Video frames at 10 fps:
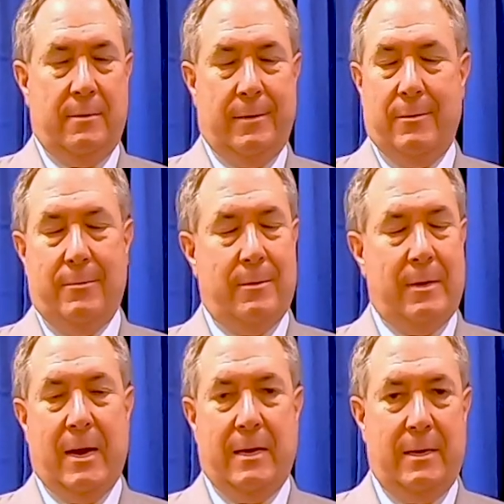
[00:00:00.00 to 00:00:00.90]
either the
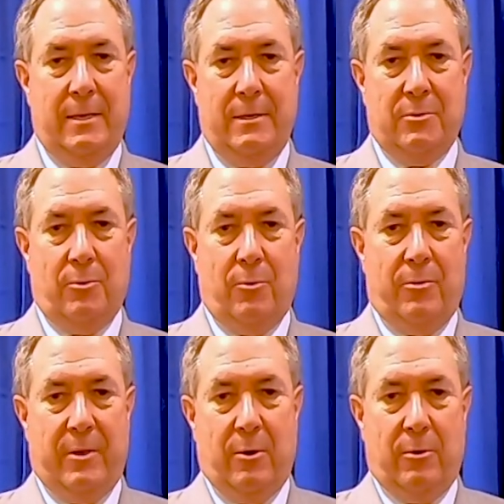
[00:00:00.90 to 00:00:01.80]
90s or
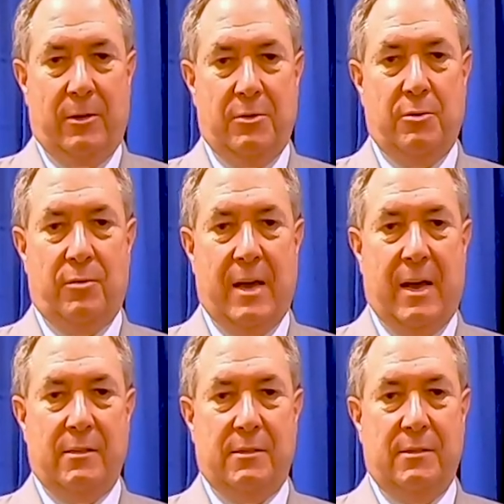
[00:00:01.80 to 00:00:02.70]
the early
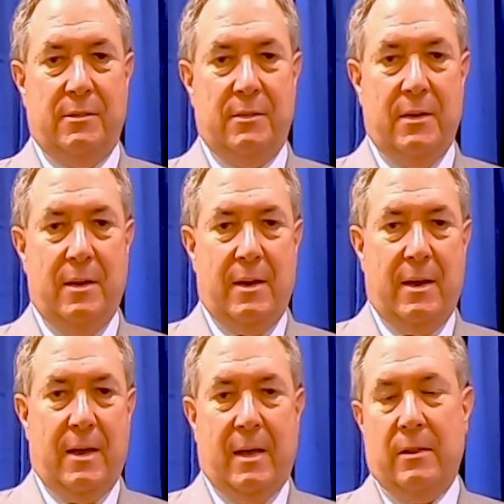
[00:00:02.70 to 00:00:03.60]
2000s.
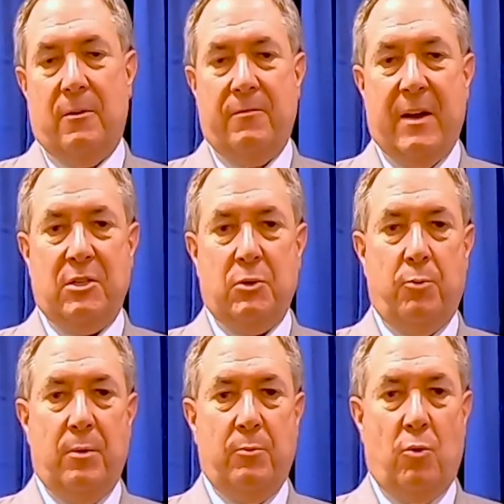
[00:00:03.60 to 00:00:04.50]
And the Nevada
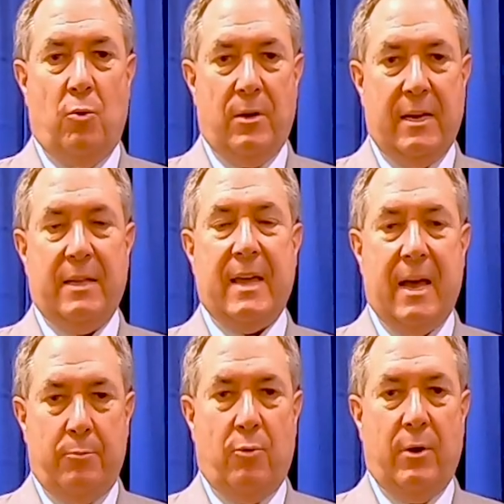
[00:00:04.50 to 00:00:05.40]
Supreme Court at
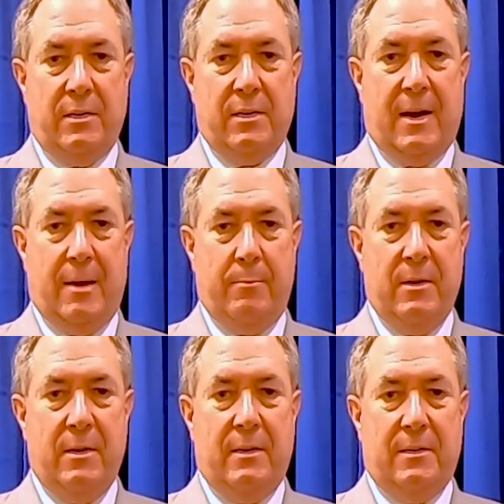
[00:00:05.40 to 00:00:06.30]
that point in time
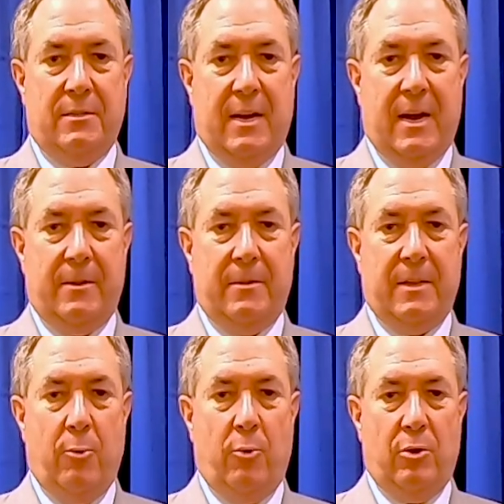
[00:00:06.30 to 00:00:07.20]
decided that
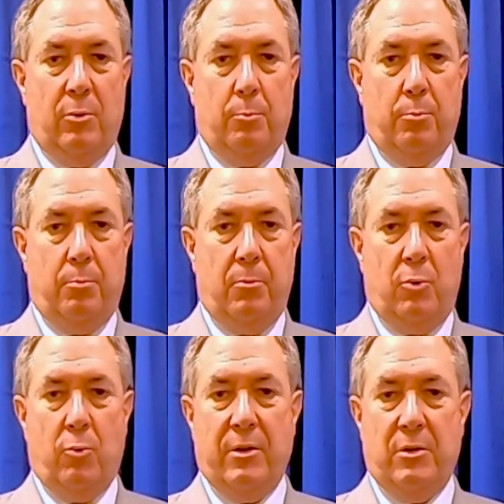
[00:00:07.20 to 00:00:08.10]
they were
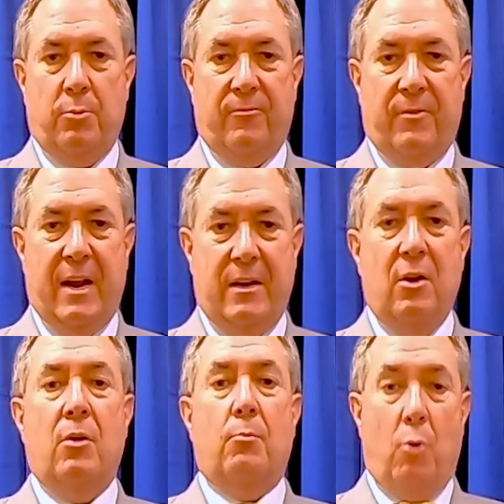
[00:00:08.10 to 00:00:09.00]
going to provide
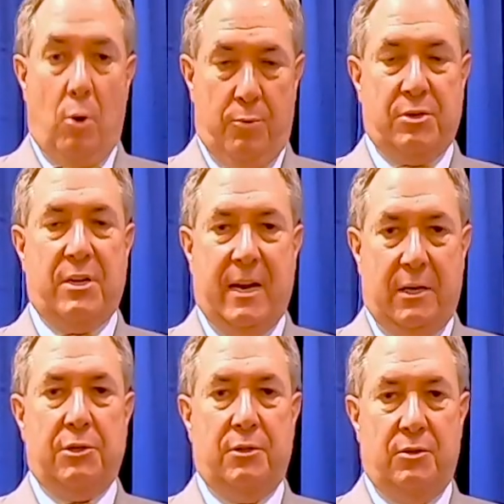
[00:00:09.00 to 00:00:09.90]
more
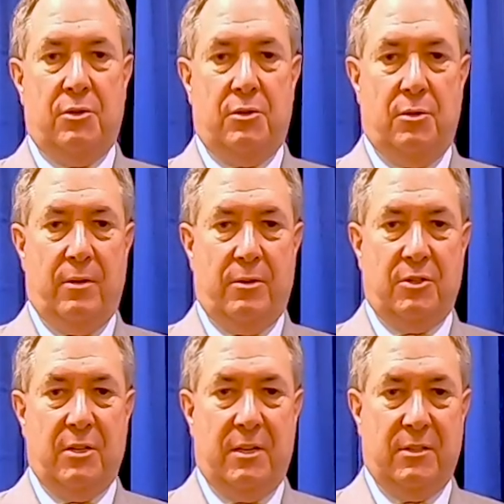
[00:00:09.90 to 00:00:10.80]
protections to their
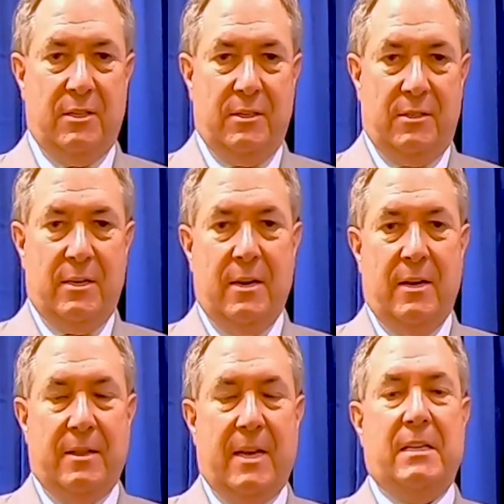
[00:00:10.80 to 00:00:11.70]
citizens.
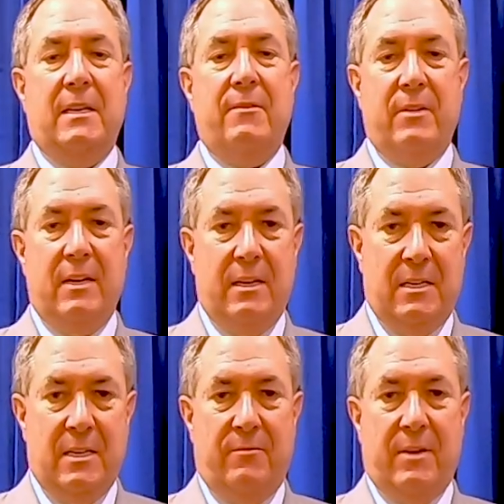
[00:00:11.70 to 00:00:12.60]
They
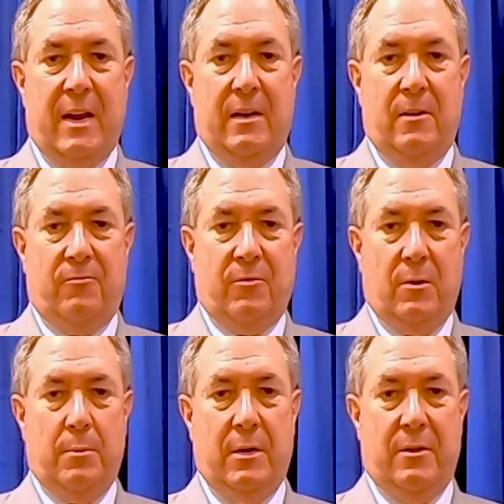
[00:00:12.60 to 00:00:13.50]
deviated
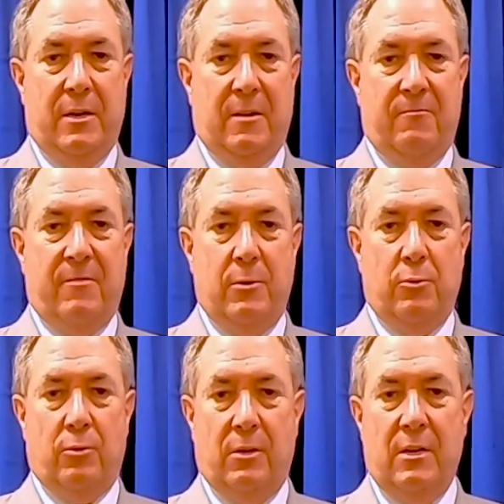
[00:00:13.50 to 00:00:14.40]
from the
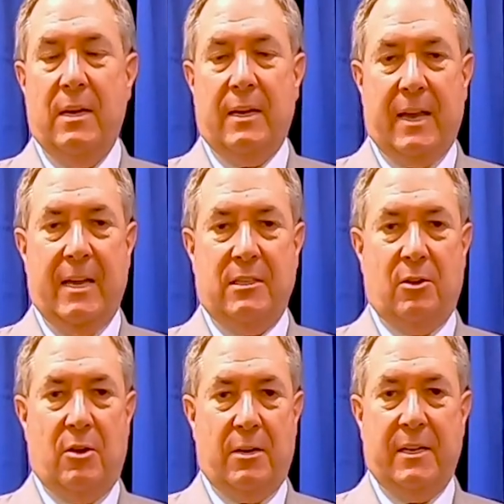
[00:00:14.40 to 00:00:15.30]
federal case
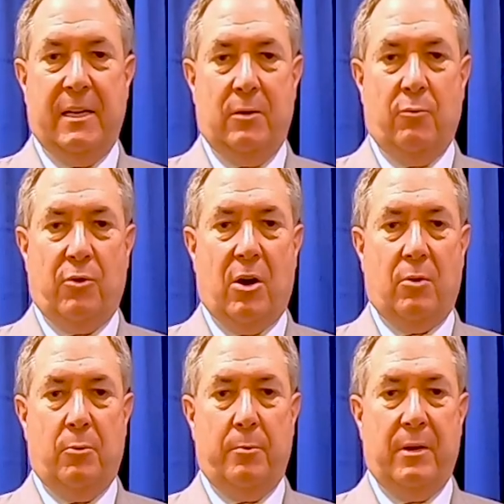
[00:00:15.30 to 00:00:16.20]
law dealing with
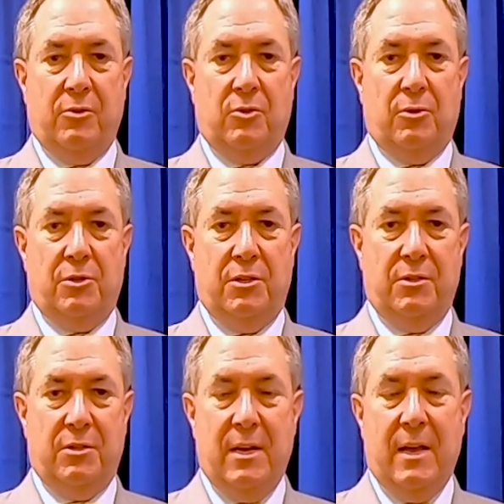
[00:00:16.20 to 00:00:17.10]
automobile
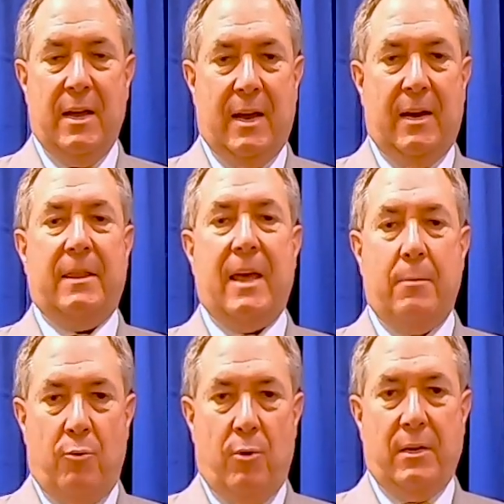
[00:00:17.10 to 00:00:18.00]
searches. And at
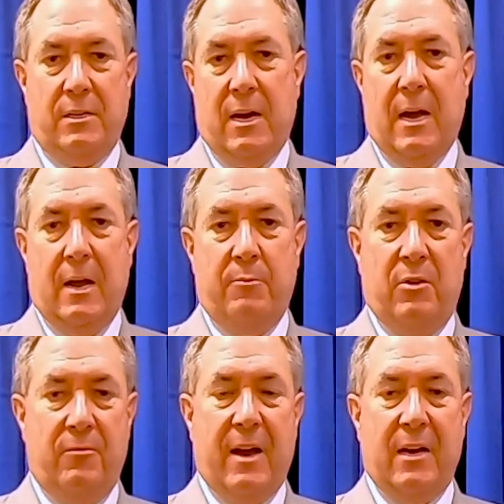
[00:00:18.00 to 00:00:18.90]
that point in time,
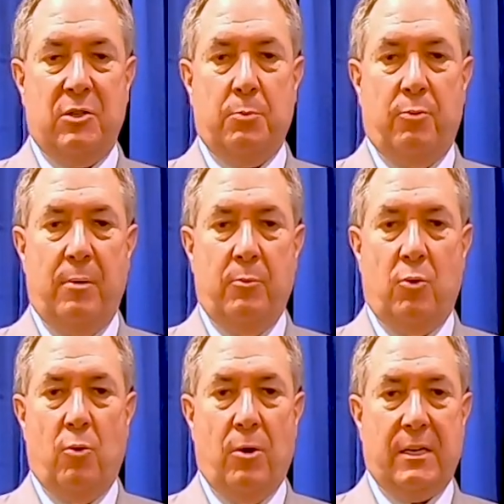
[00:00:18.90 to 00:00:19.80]
the Nevada Supreme
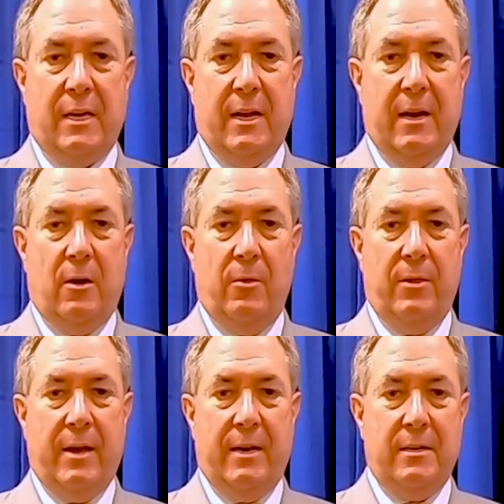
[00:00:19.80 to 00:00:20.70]
Court held
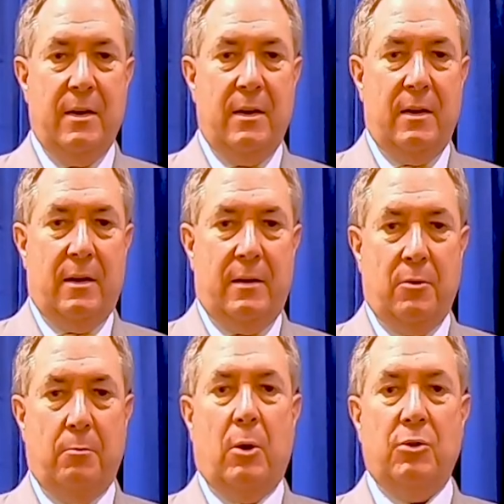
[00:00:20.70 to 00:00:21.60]
that
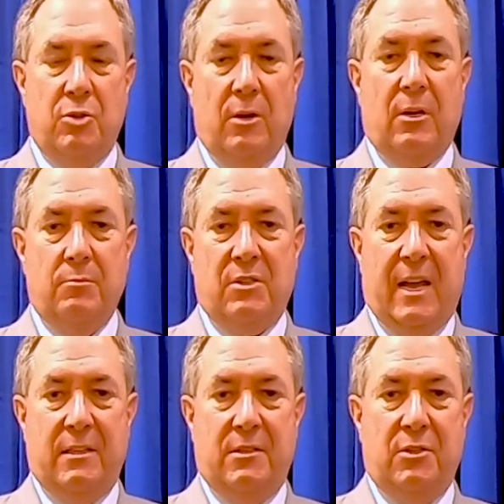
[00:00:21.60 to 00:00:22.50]
under most
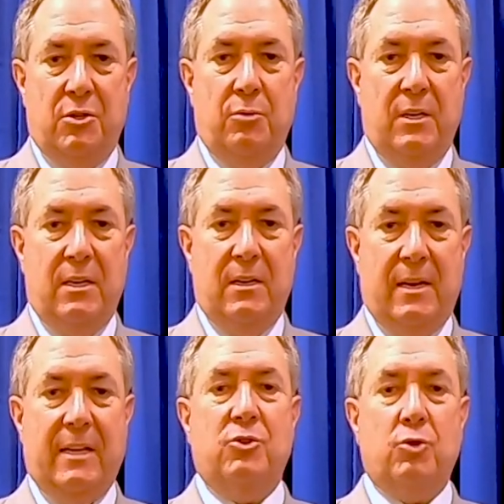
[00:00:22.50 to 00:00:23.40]
circumstances, you needed
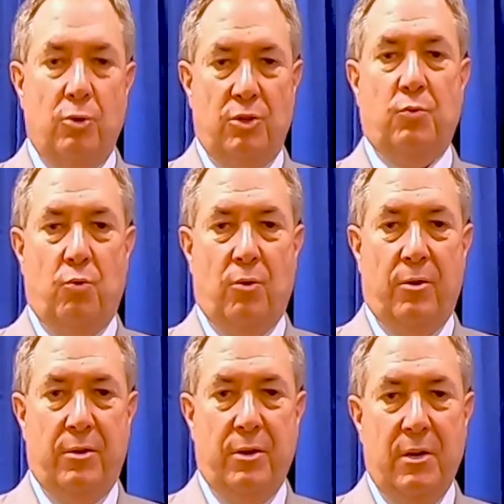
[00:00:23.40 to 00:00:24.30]
a search
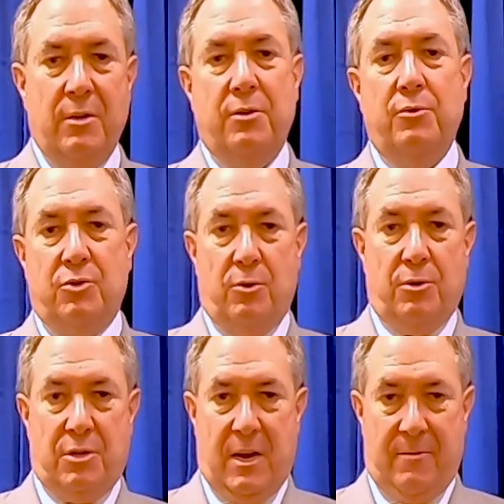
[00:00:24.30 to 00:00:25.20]
warrant to
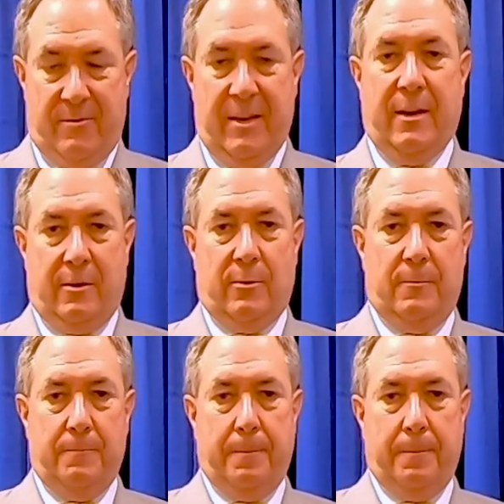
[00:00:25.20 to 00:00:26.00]
search a vehicle.